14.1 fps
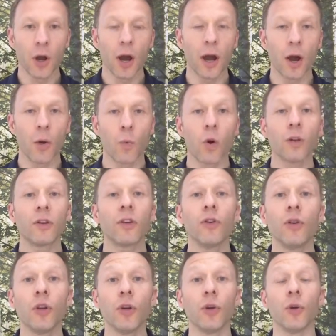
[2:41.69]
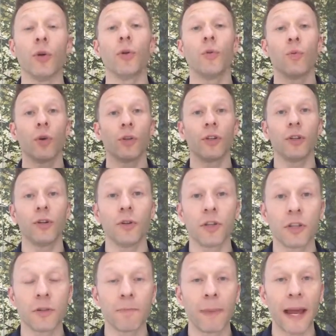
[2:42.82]
What do you
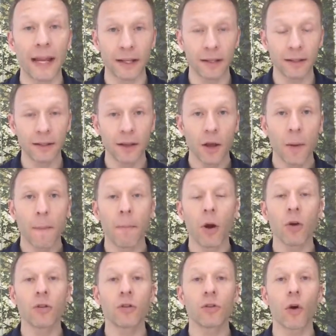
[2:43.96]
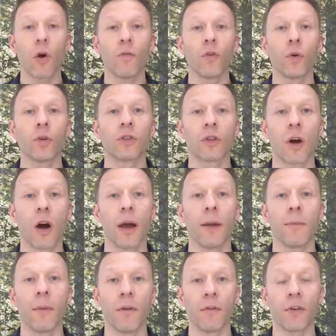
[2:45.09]
spend most of your
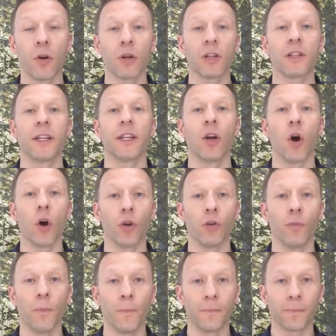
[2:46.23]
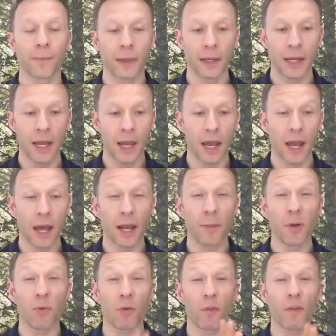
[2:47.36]
time focusing on? And let
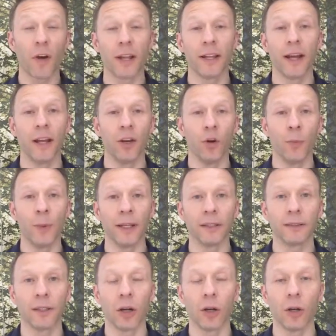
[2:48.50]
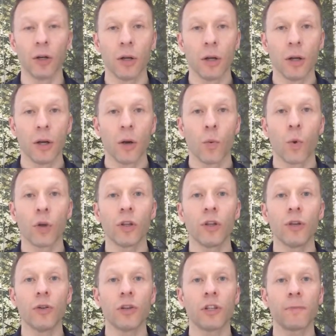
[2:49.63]
me refine that a little bit. So what do
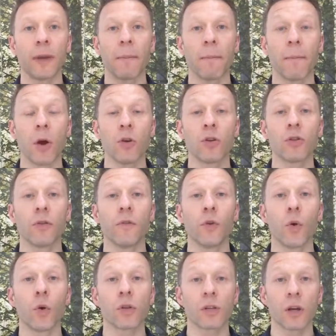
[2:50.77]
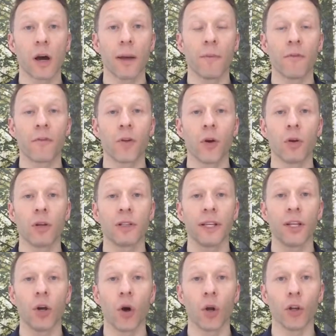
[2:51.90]
you spend most of your time
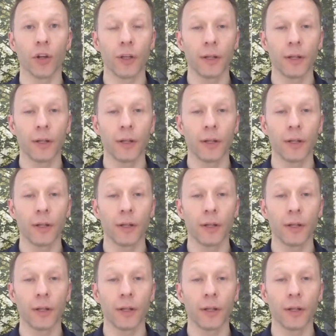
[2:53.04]
focusing on?